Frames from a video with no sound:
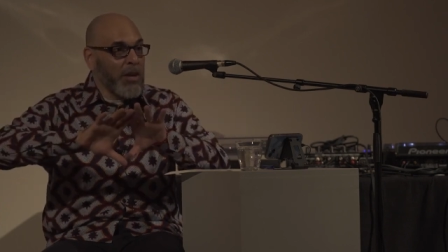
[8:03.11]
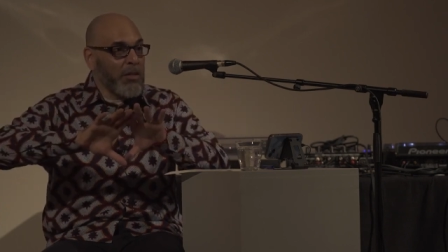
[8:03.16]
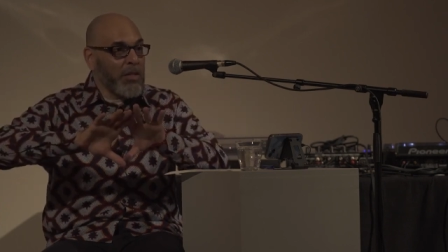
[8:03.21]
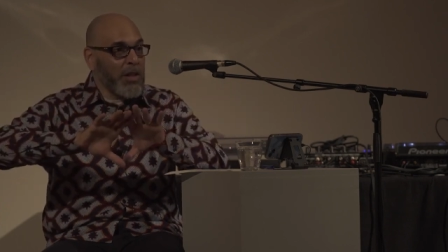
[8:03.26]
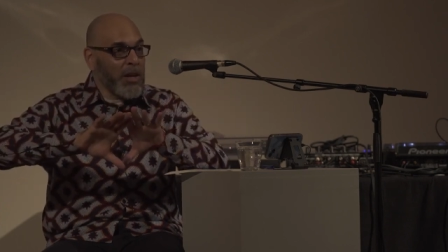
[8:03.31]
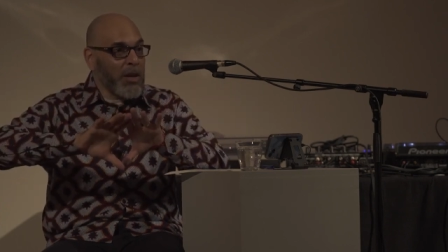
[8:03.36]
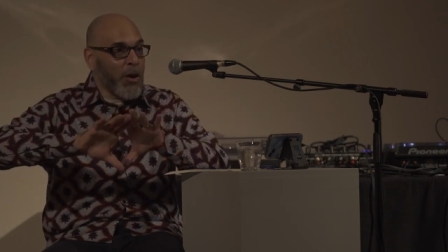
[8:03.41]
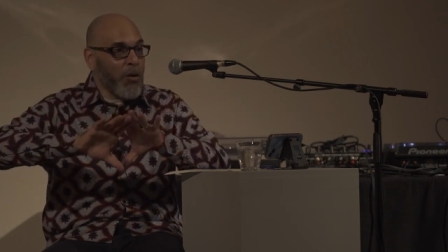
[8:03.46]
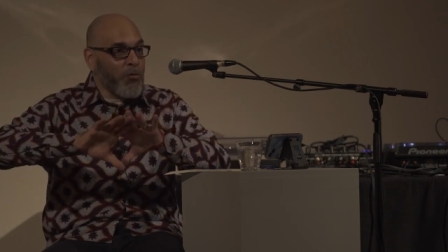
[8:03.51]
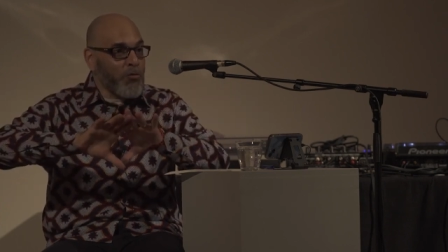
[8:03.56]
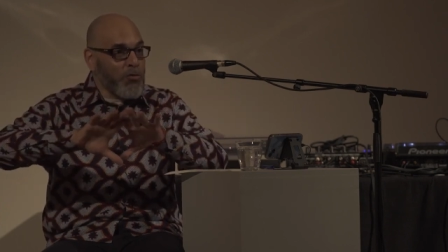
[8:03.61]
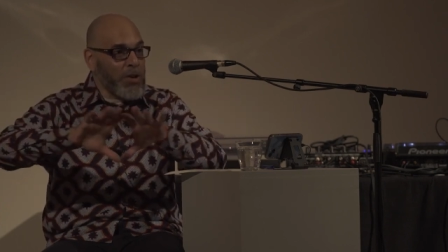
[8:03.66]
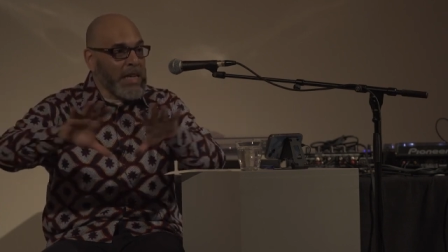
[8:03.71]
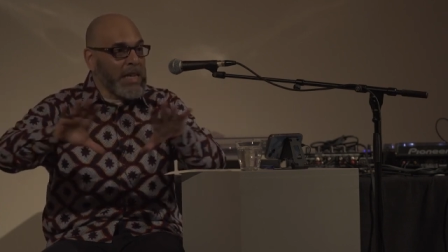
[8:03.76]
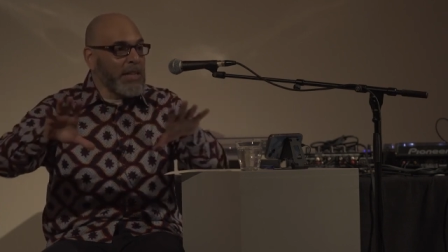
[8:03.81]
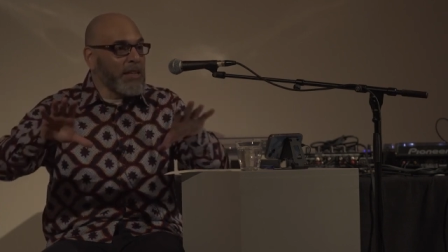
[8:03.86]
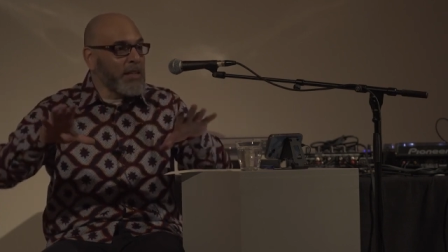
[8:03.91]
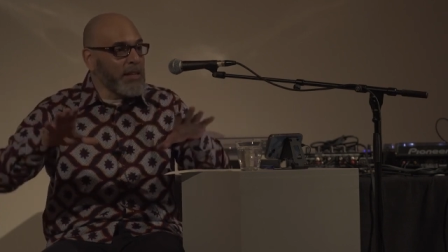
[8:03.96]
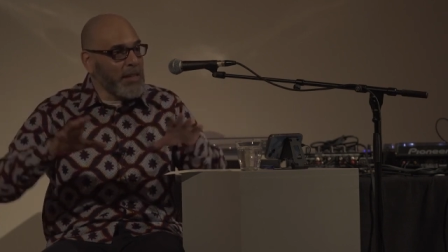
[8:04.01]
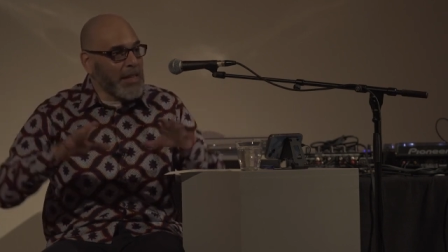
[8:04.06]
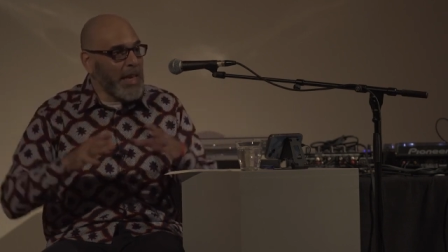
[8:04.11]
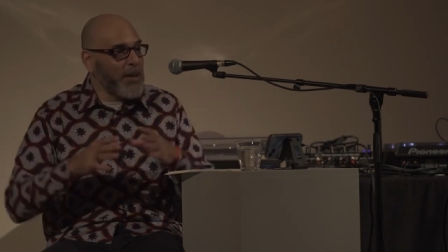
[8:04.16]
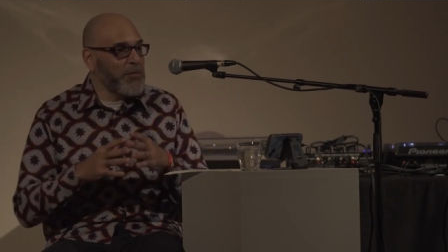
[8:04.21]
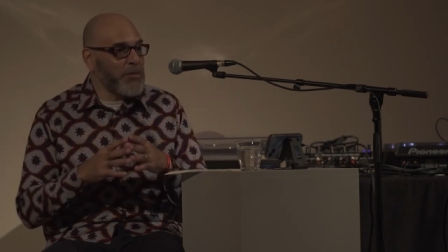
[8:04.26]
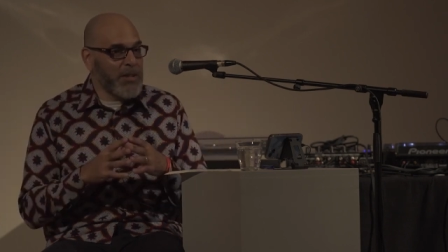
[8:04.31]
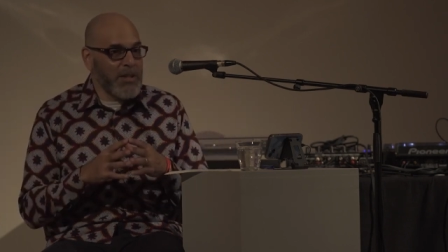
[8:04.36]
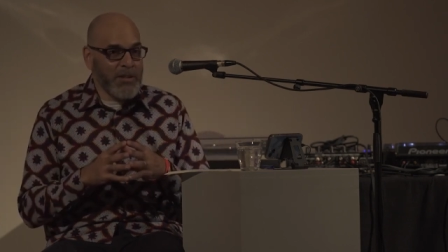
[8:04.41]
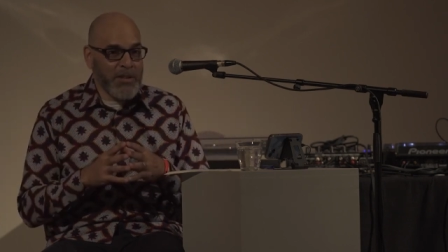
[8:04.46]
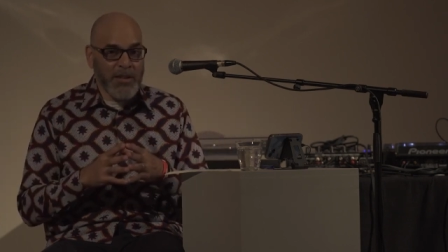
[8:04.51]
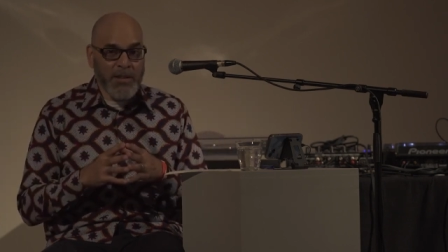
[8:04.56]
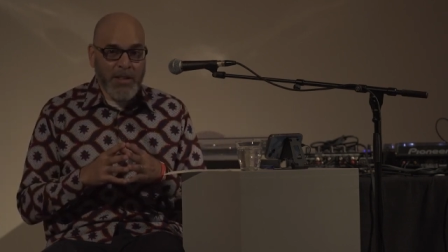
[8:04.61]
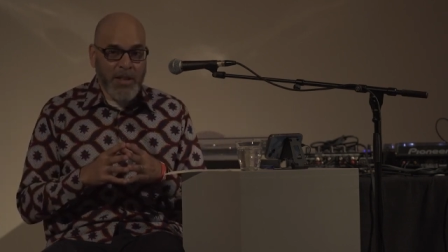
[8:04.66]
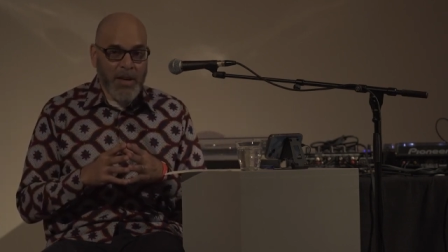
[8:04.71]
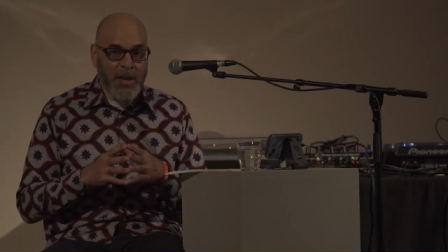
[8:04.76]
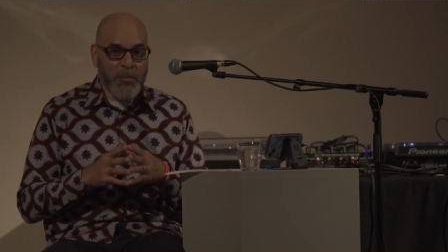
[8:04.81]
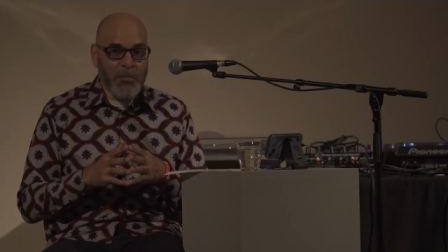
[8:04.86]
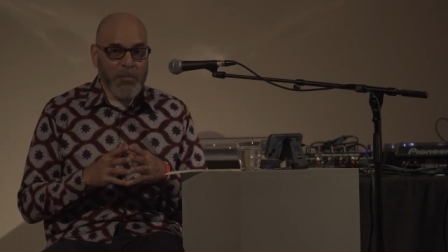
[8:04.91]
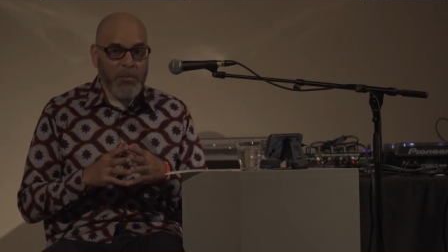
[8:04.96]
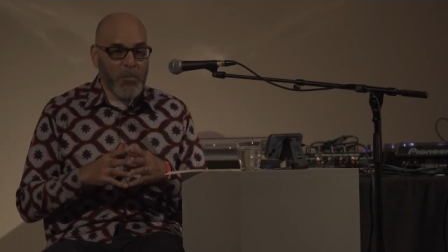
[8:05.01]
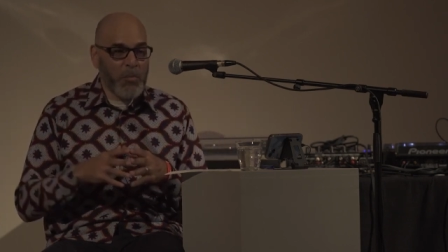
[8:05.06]
the arena left to
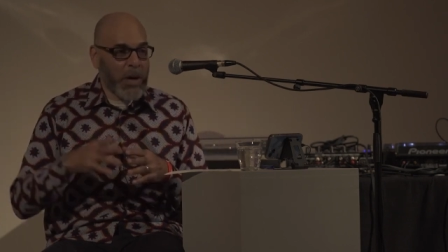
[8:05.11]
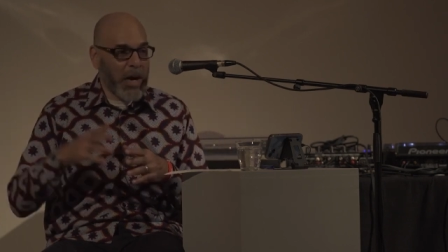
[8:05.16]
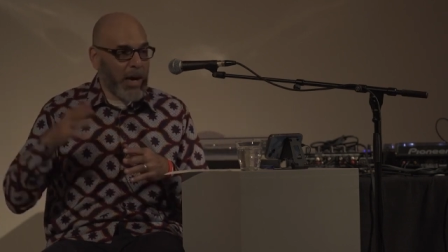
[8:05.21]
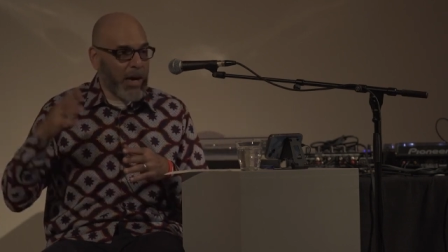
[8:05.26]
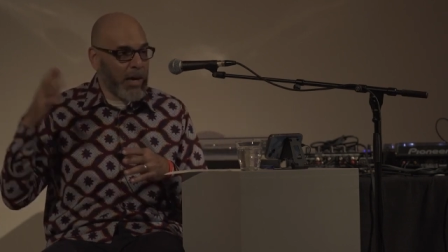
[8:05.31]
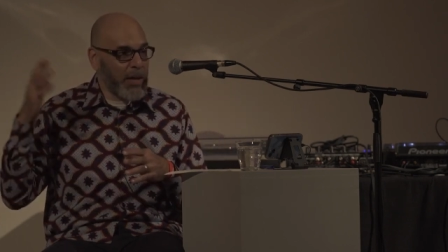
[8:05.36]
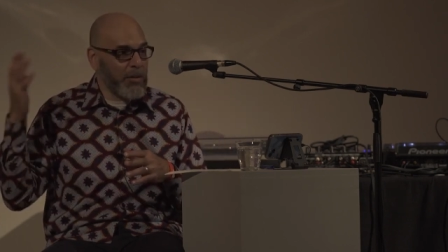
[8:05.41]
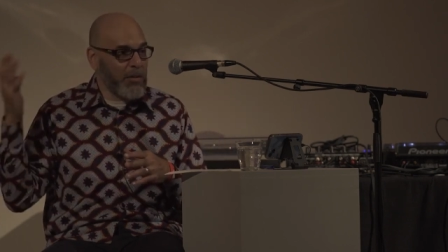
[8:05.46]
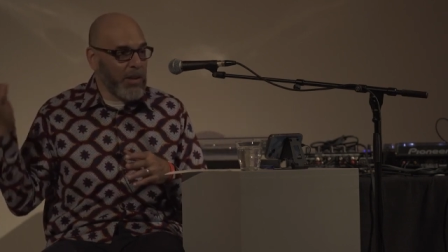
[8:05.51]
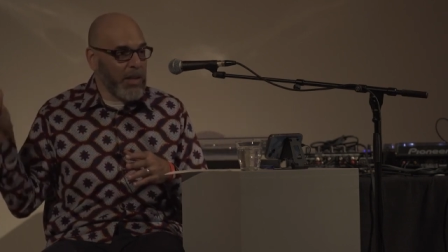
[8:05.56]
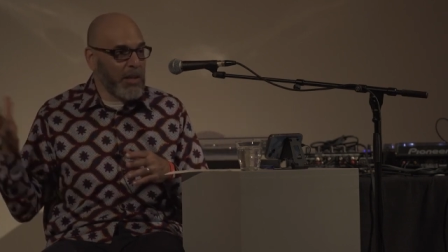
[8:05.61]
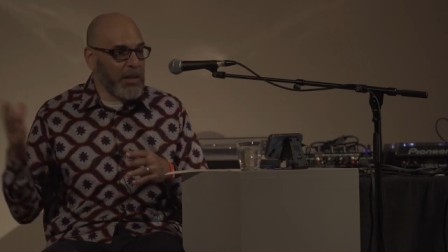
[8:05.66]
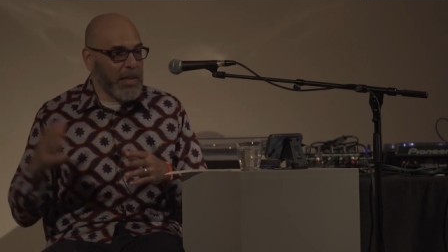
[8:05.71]
them by the